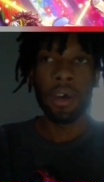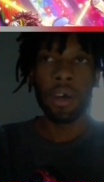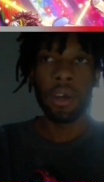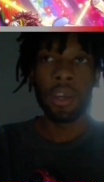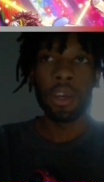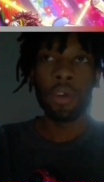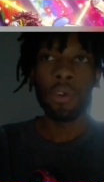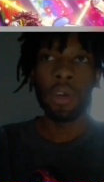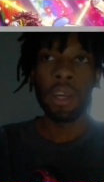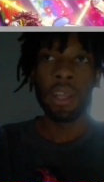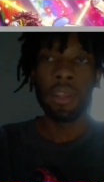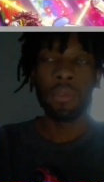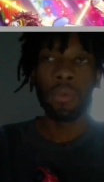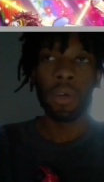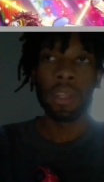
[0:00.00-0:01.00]
Akira
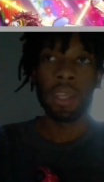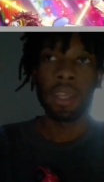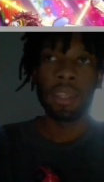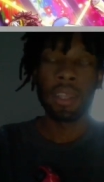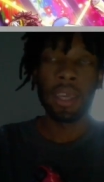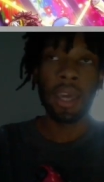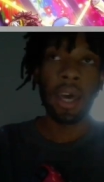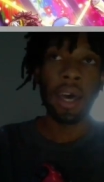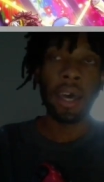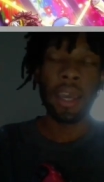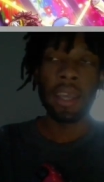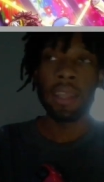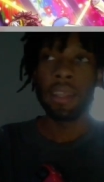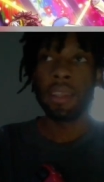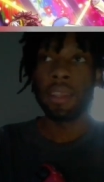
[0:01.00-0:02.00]
and one of the
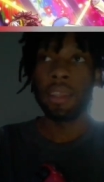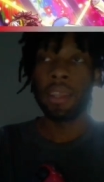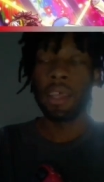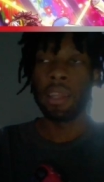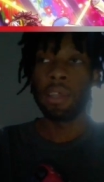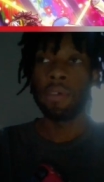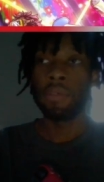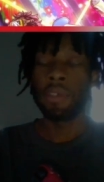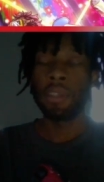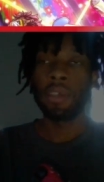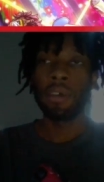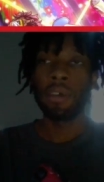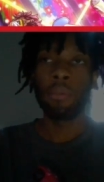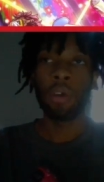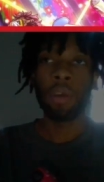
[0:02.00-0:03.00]
guy that lives in
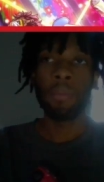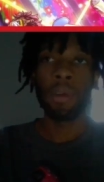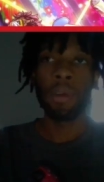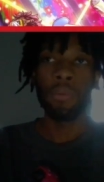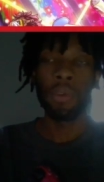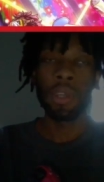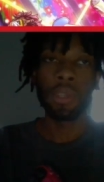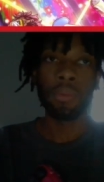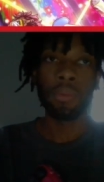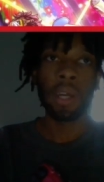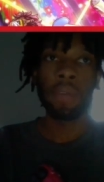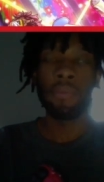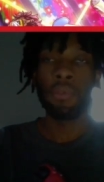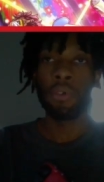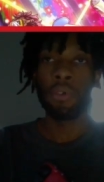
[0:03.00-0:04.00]
the apartment with his
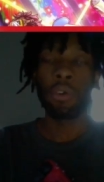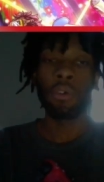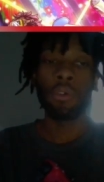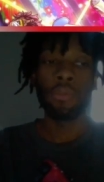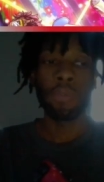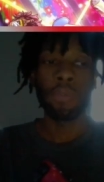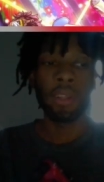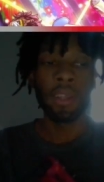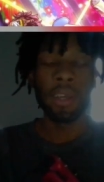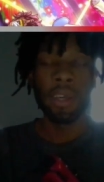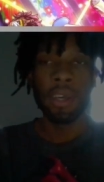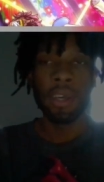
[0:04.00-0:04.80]
wife or girlfriend,